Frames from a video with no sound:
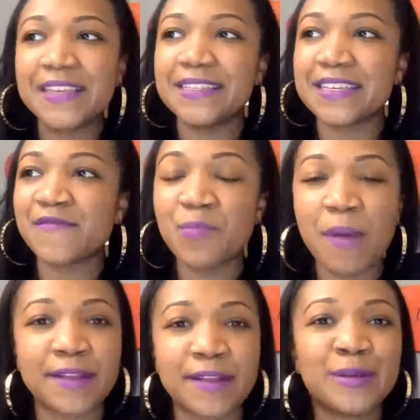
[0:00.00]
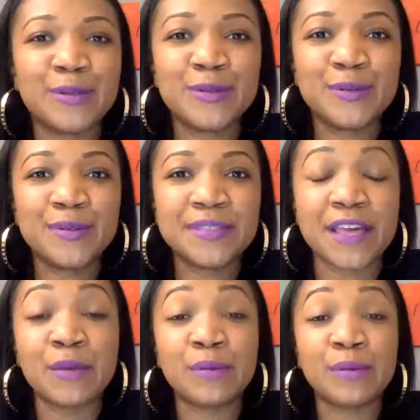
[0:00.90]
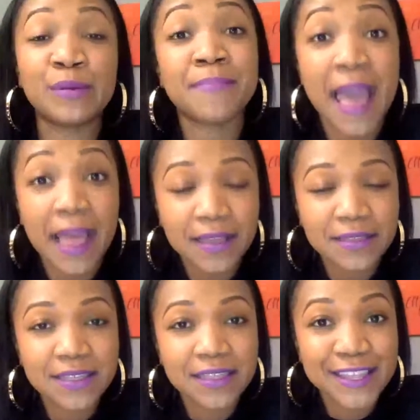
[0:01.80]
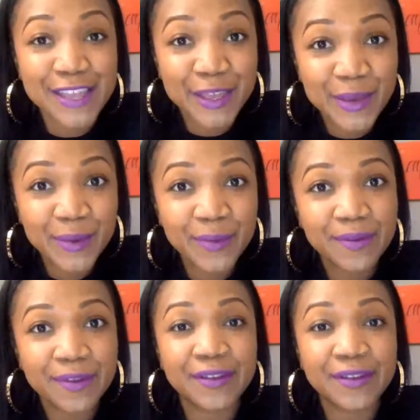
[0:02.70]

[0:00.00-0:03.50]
to give you practical tools that you take back to the NICU,